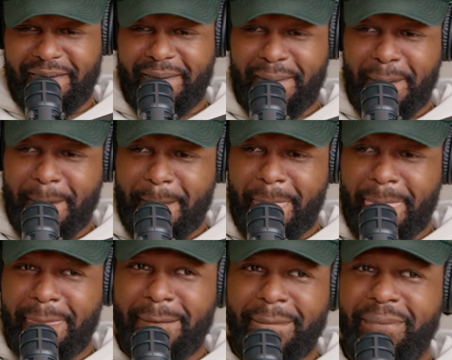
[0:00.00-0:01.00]
bread, we
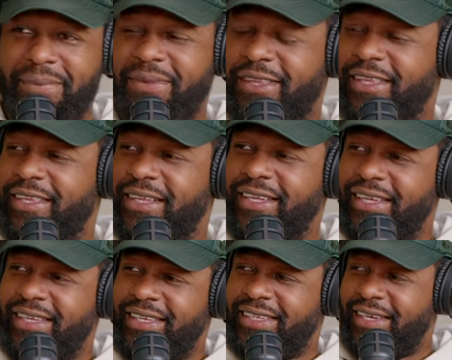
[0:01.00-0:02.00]
spending that shit.
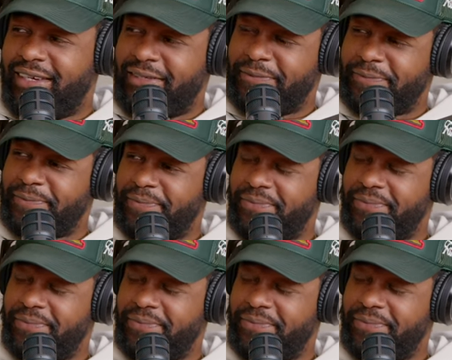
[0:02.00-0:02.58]
But when they got the